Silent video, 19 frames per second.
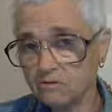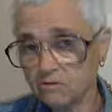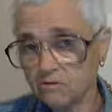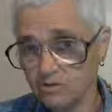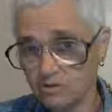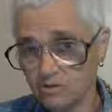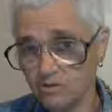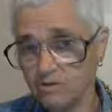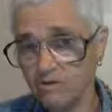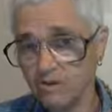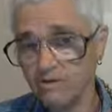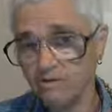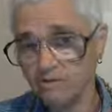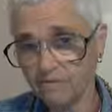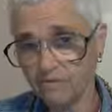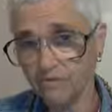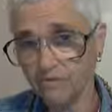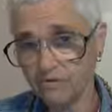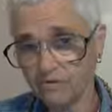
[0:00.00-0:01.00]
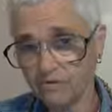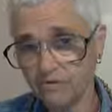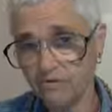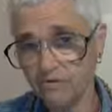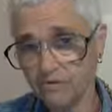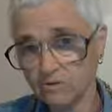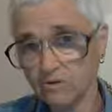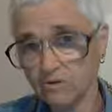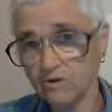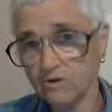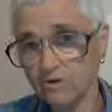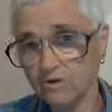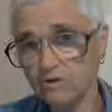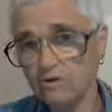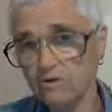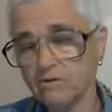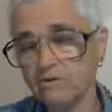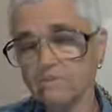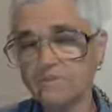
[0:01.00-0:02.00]
to see if it was cooked.
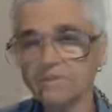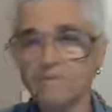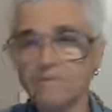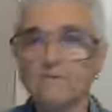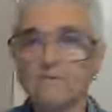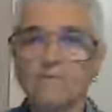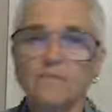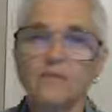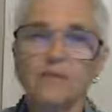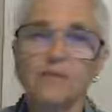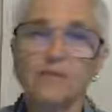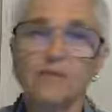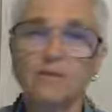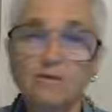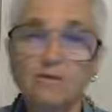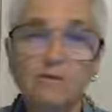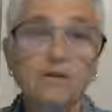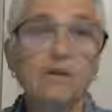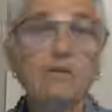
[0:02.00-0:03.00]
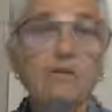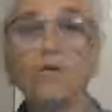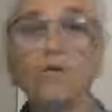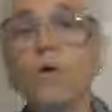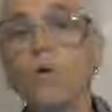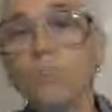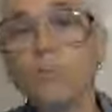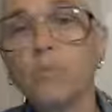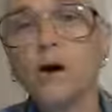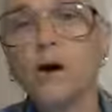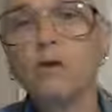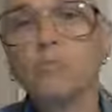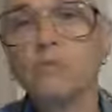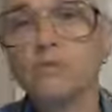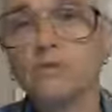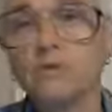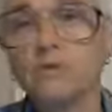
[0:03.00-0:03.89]
And you could tell the whole pot was